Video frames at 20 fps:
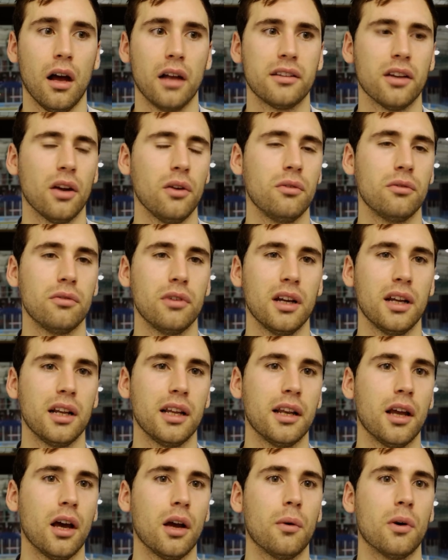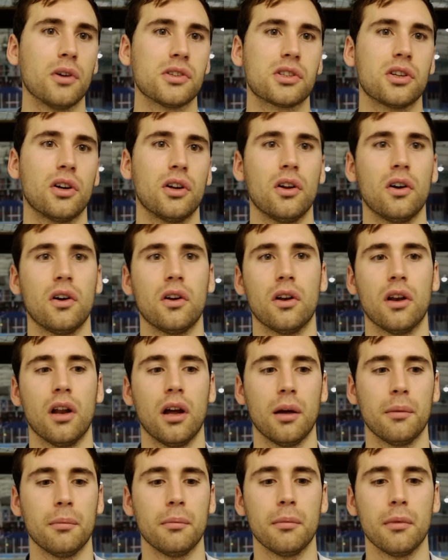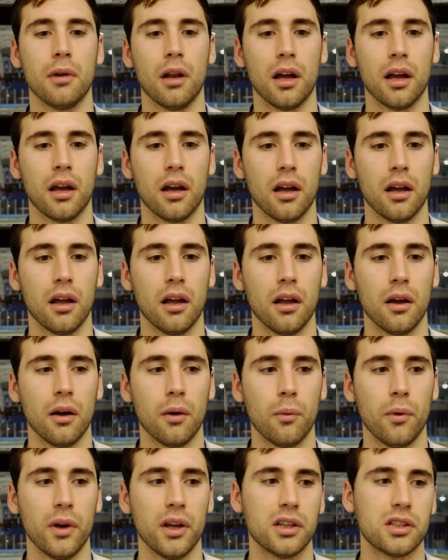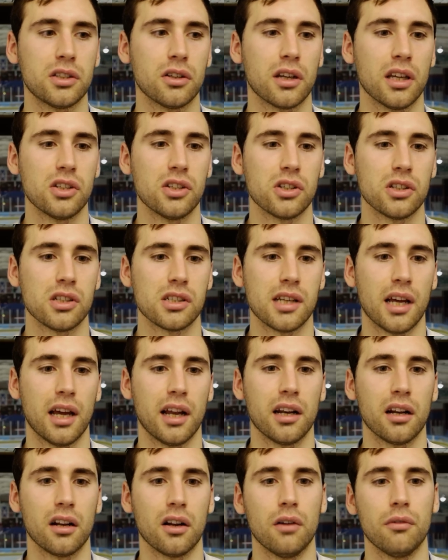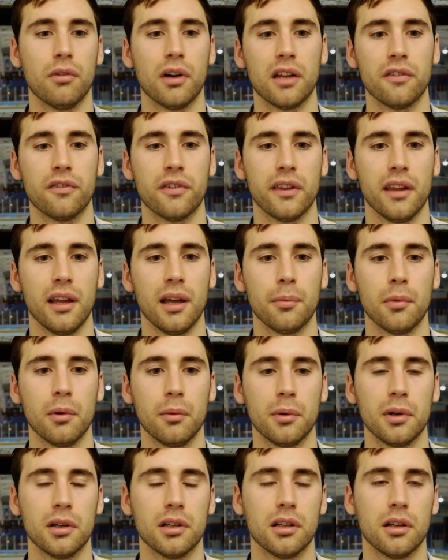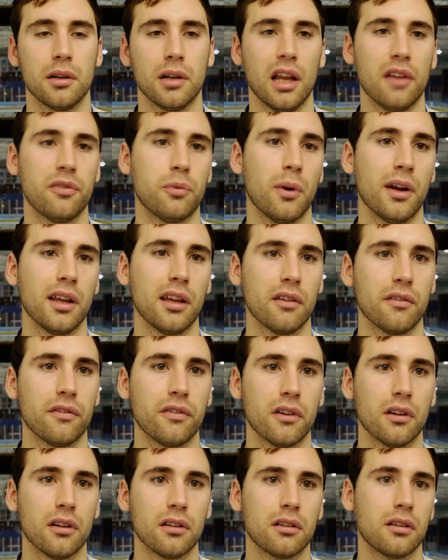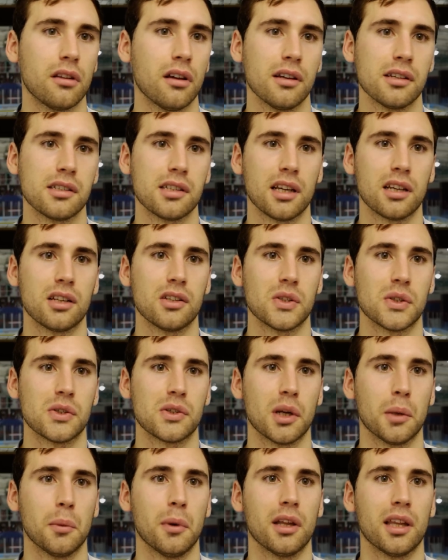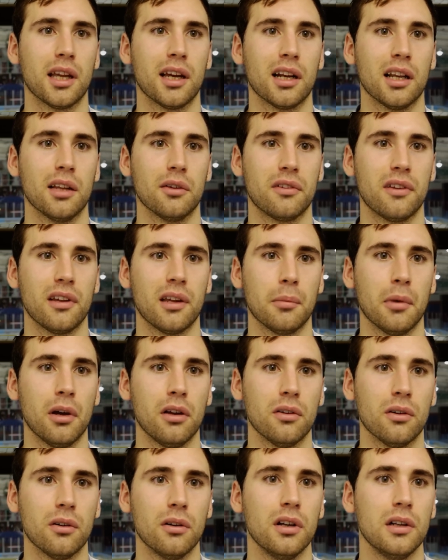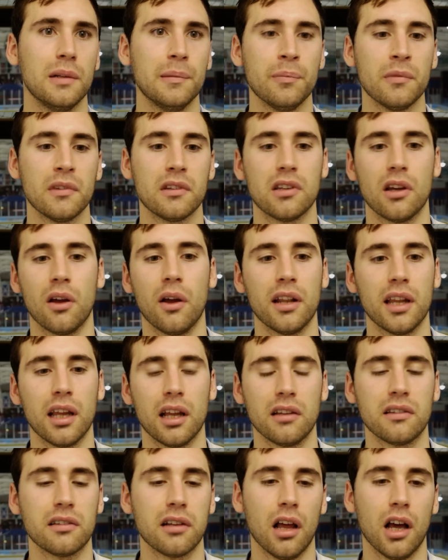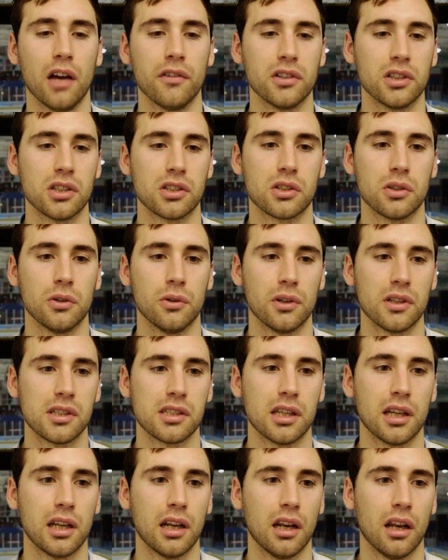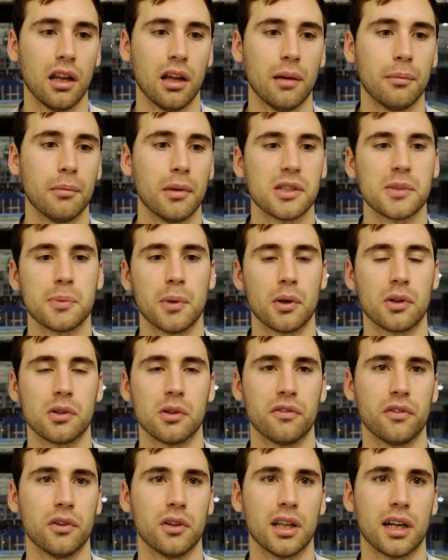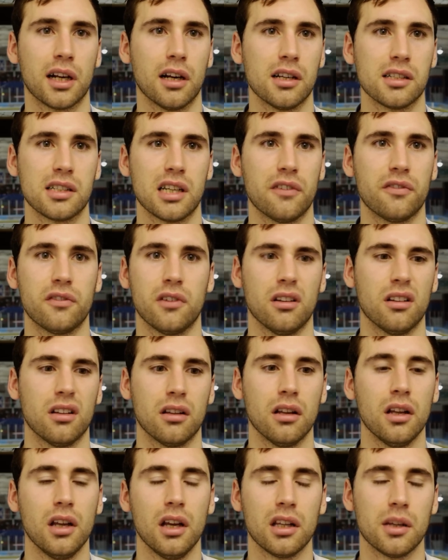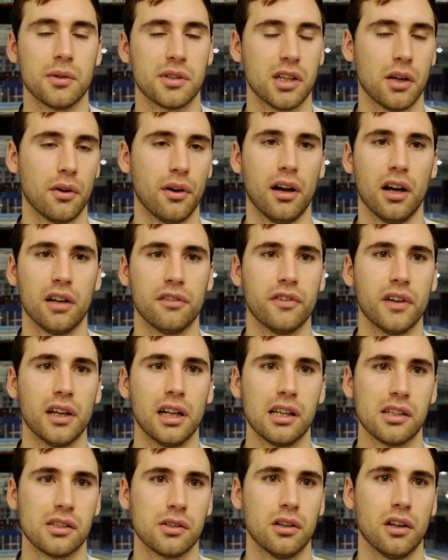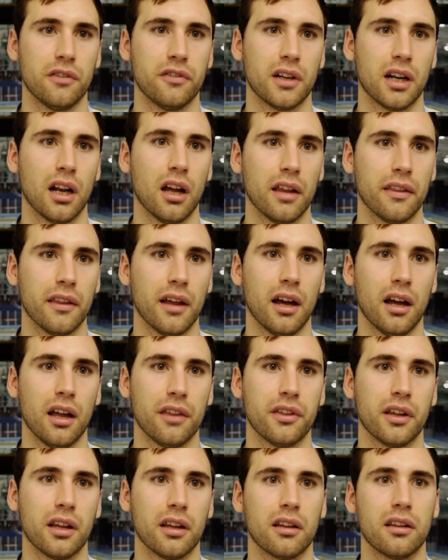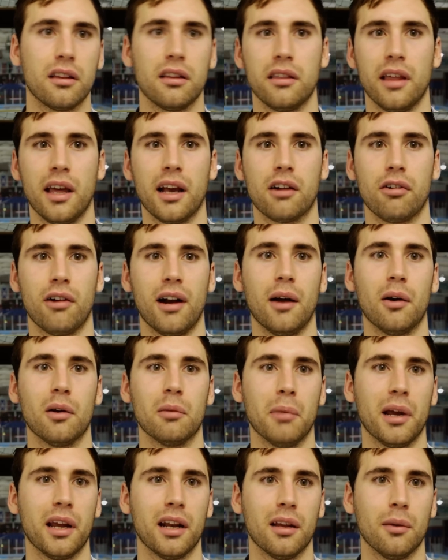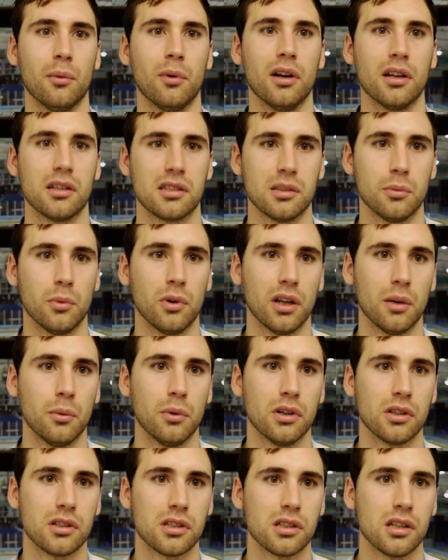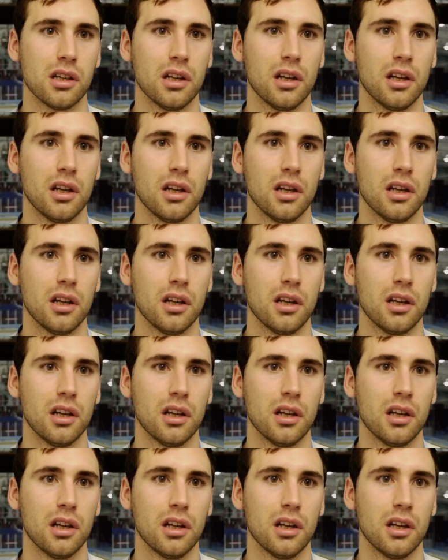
don't really know what's gone on. we shook other's hand and got ready for them, and we were left waiting for 30 seconds or so while they had a little team huddle. So in the end, Slough just called us in. I spoke to a few of the guys after, and there was no hard feelings and nothing like that. I think their crowd made it worse than what it was.